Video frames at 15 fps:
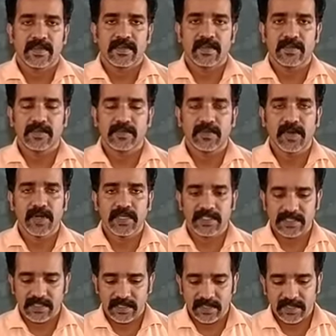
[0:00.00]
Good morning,
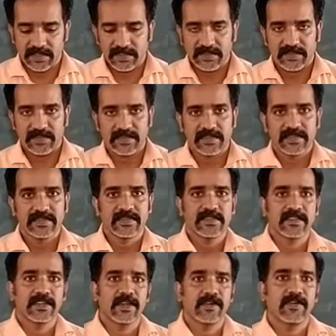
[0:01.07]
children.
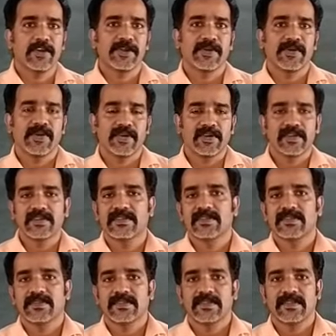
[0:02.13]
How are you all?
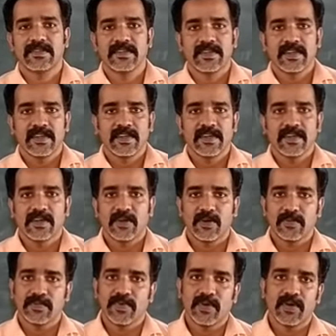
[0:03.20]

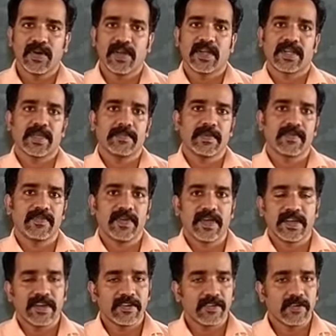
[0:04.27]
Hope all are keeping fine
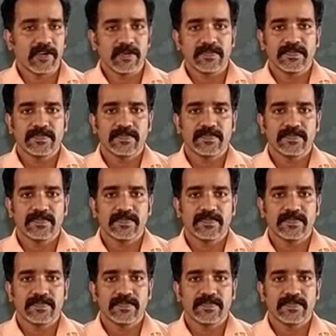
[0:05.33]
at home.